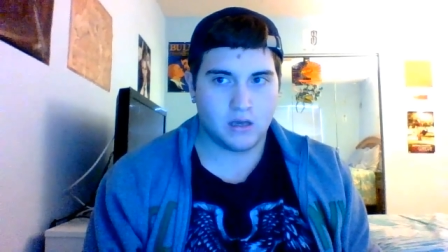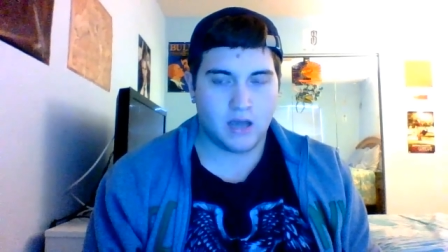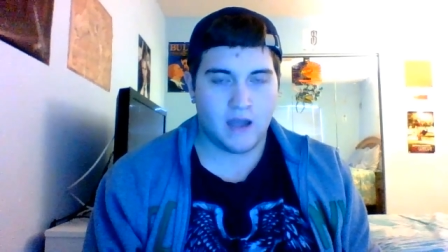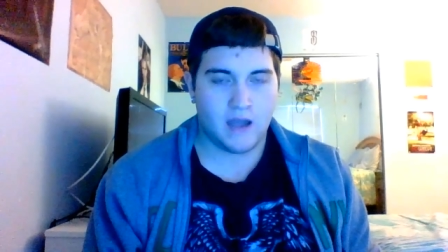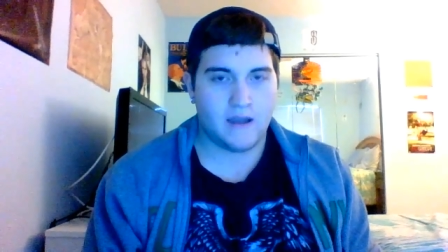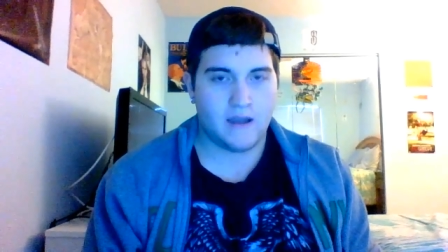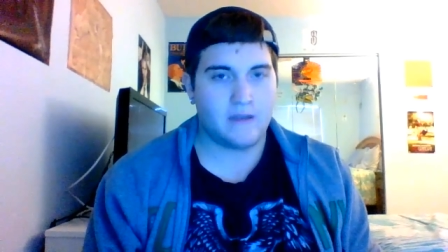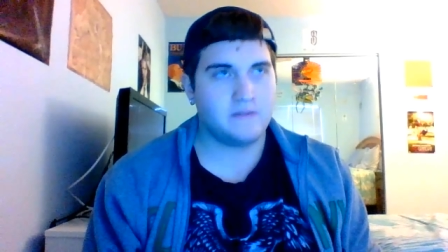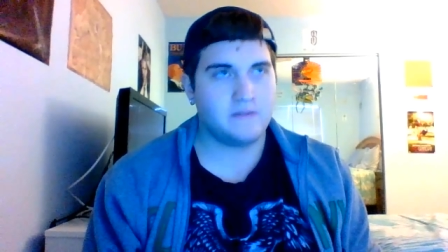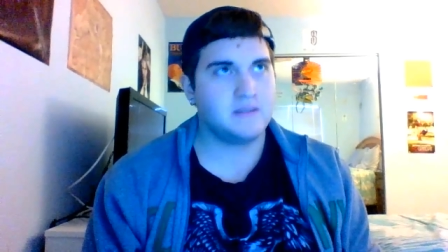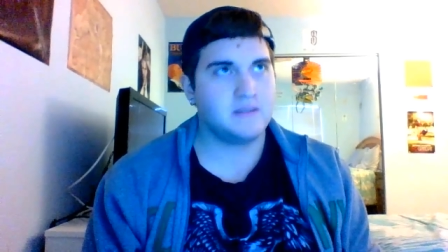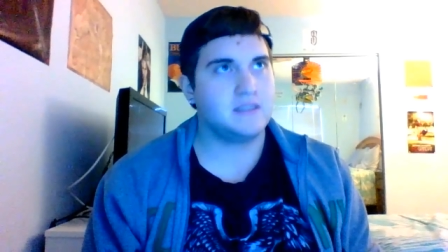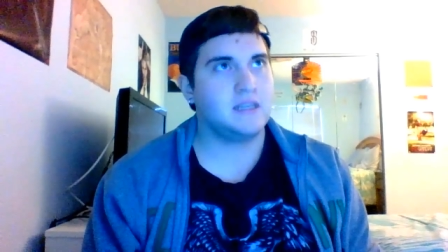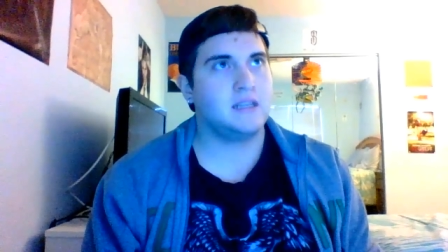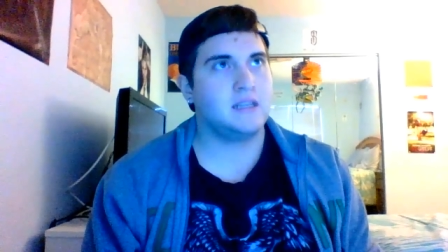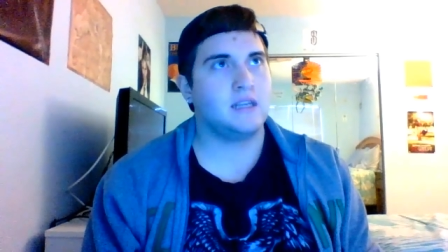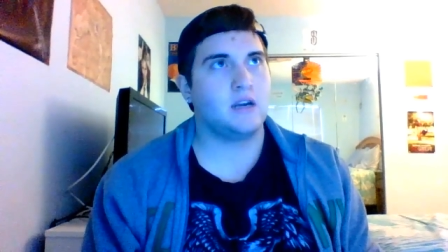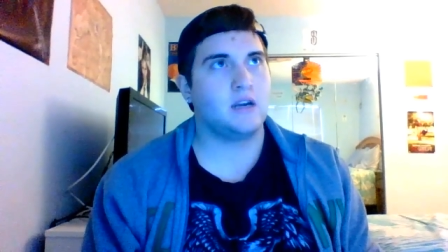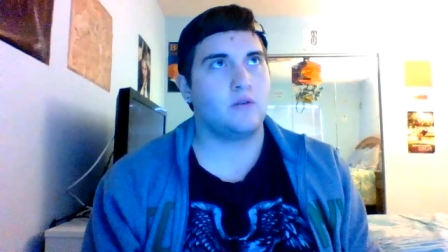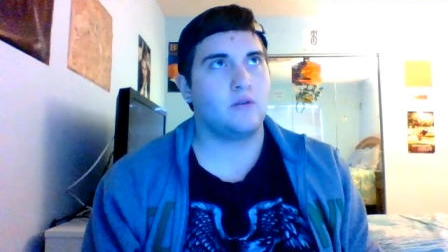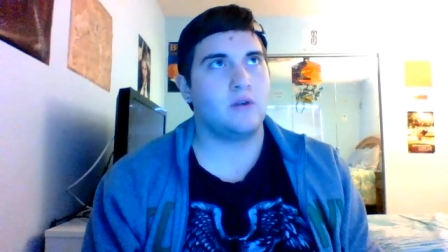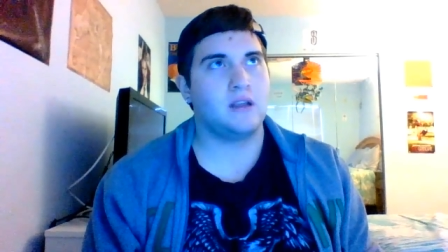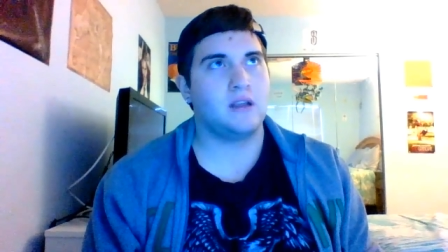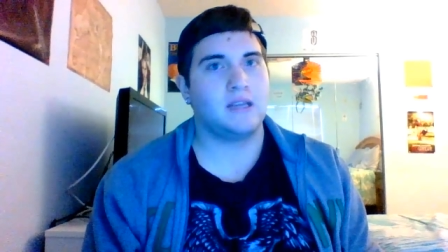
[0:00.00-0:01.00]
I haven't seen
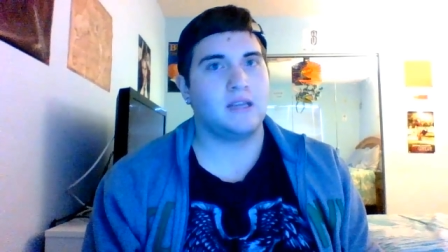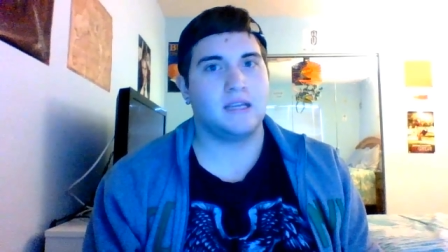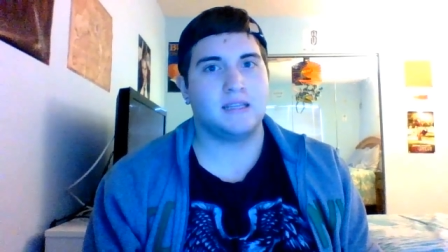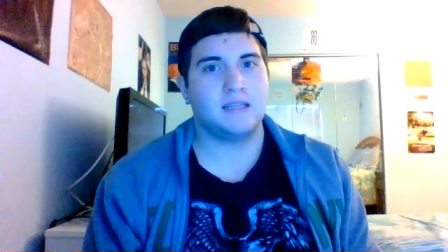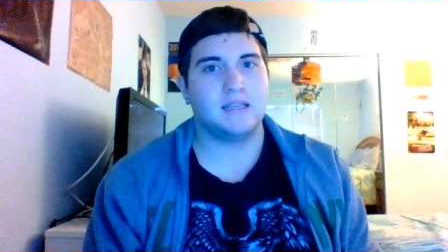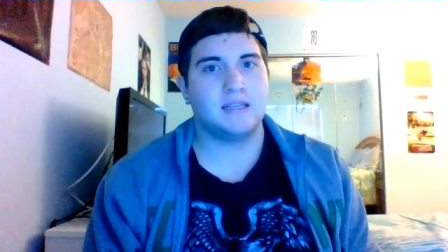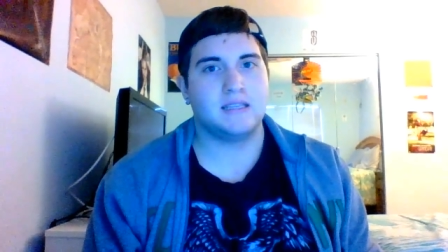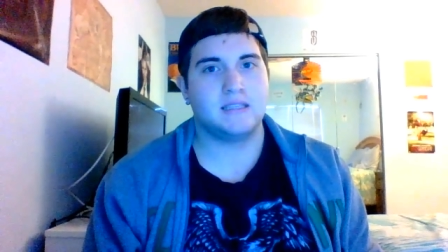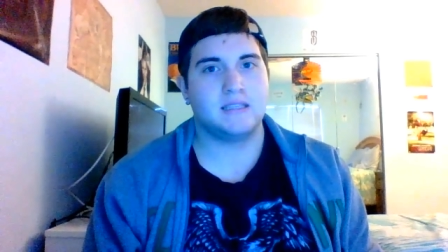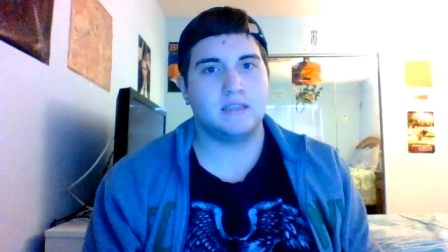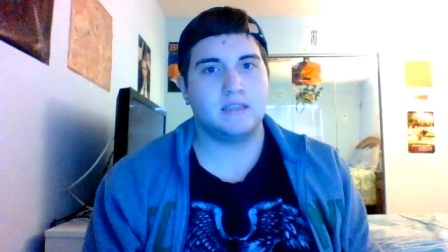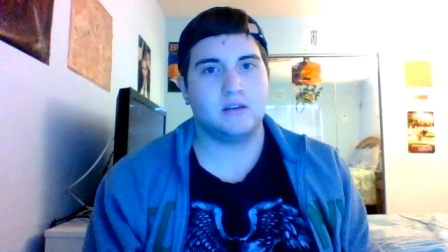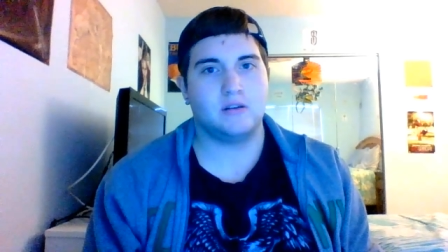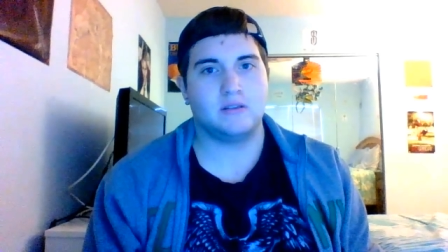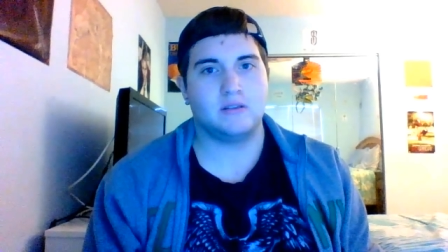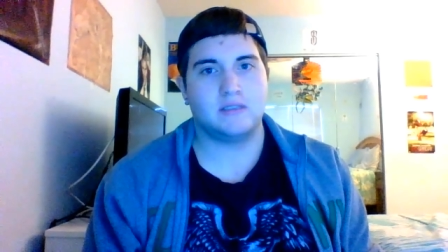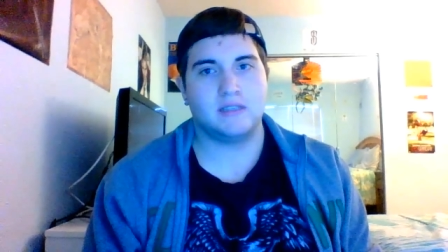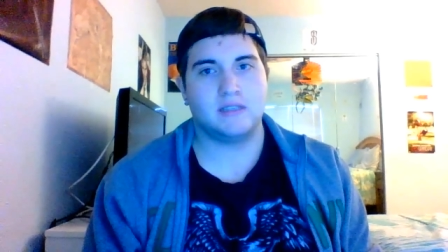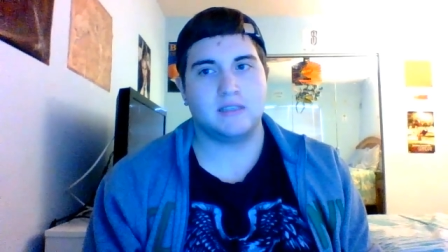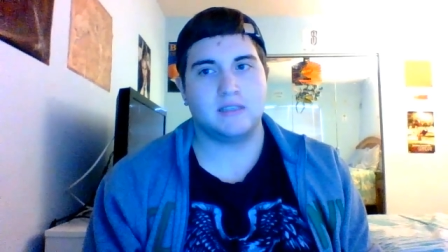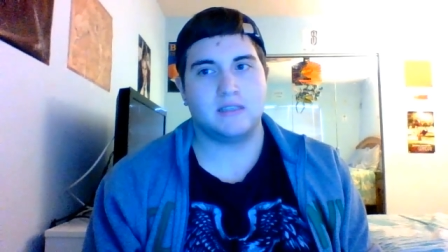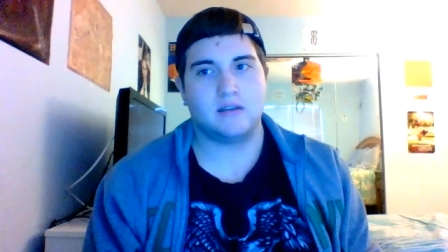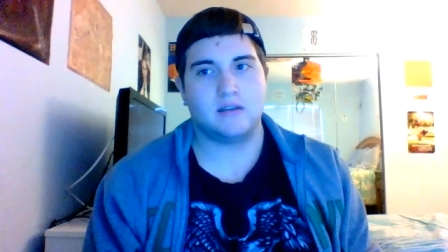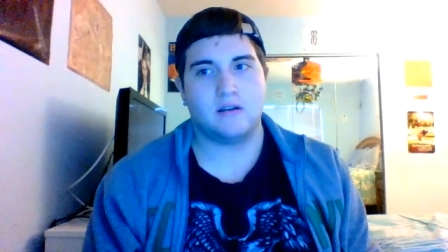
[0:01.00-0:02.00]
like a rain like this, you know,
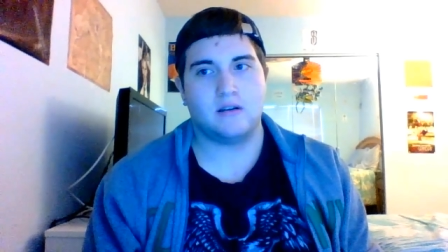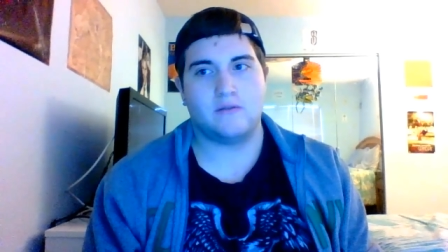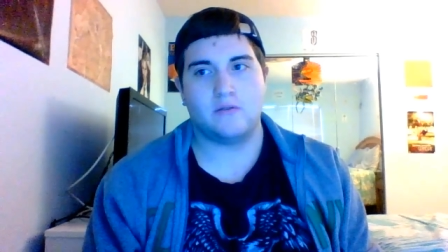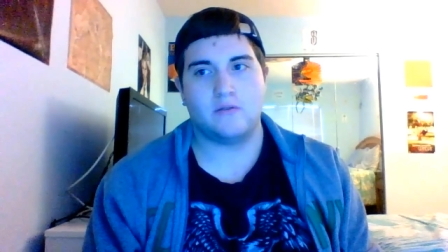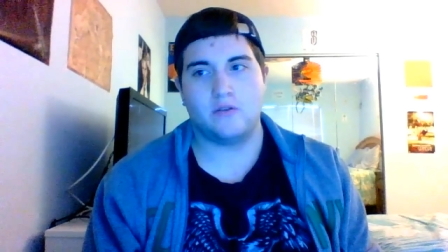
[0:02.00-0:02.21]
since uh,